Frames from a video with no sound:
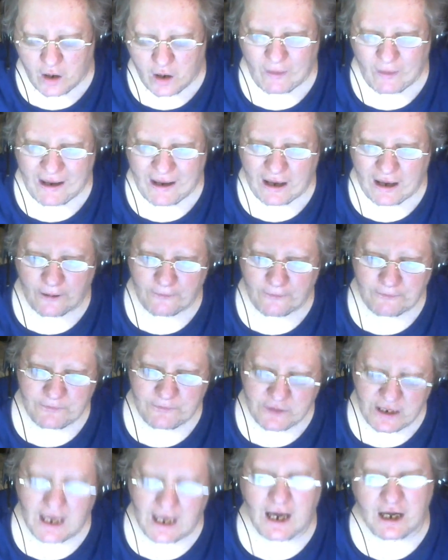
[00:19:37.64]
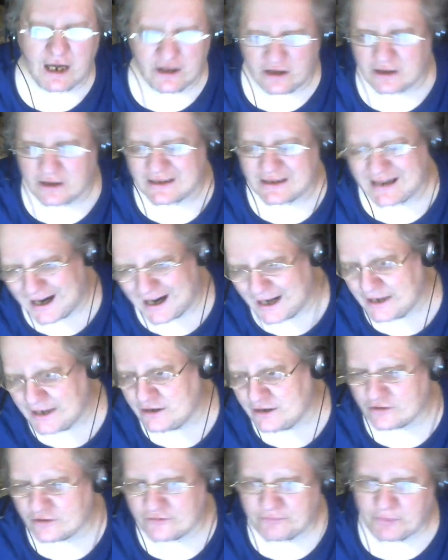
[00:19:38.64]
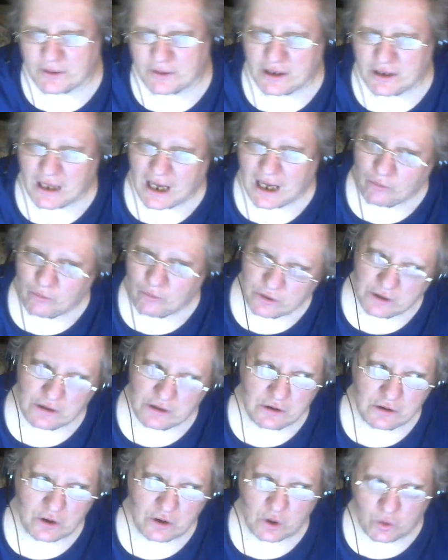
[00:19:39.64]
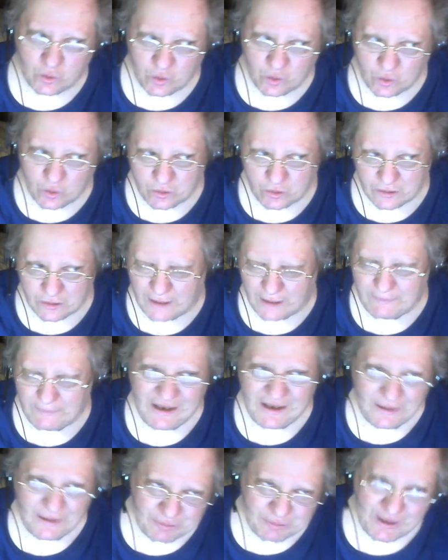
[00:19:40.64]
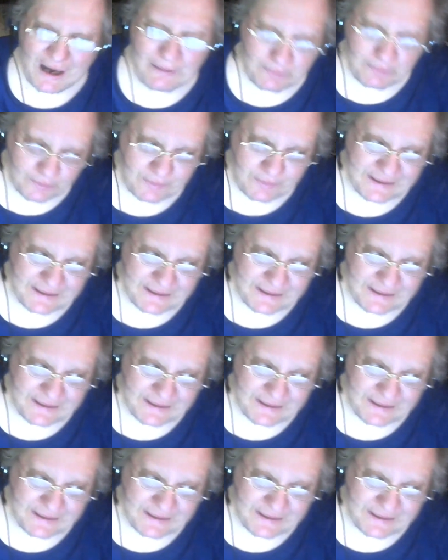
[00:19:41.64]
Well, yeah, kind of, but I wouldn't go. I mean, it probably